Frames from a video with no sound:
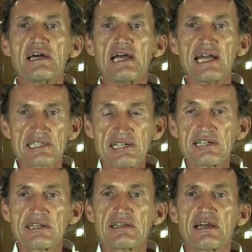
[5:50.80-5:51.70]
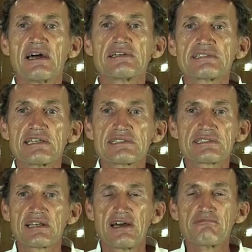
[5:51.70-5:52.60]
Actually,
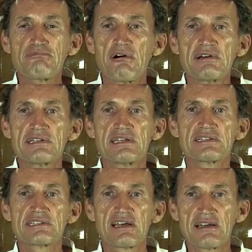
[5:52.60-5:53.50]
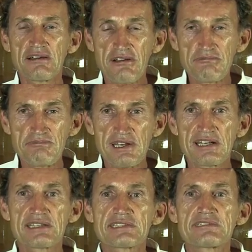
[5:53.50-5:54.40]
this point is the
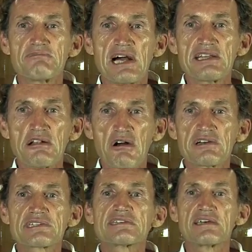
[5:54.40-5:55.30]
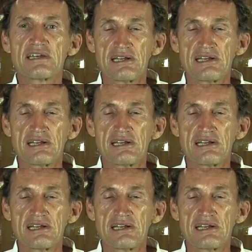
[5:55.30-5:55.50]
biggest money loss,